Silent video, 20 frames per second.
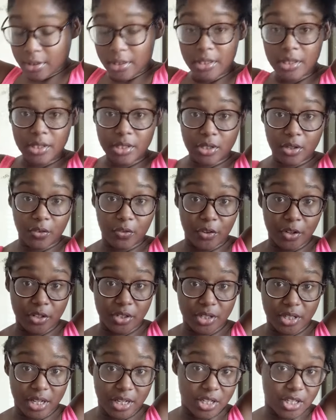This is your
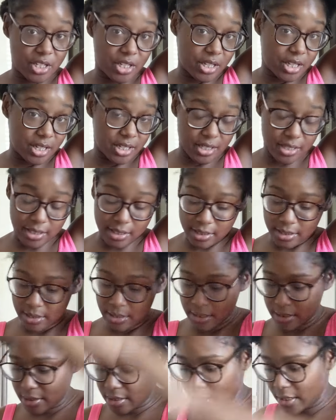first section that is
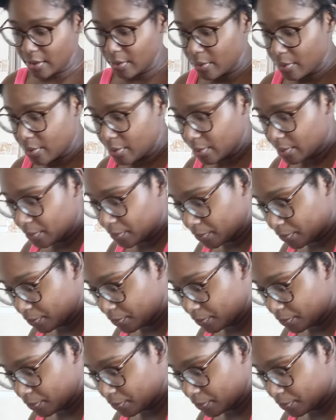detangled.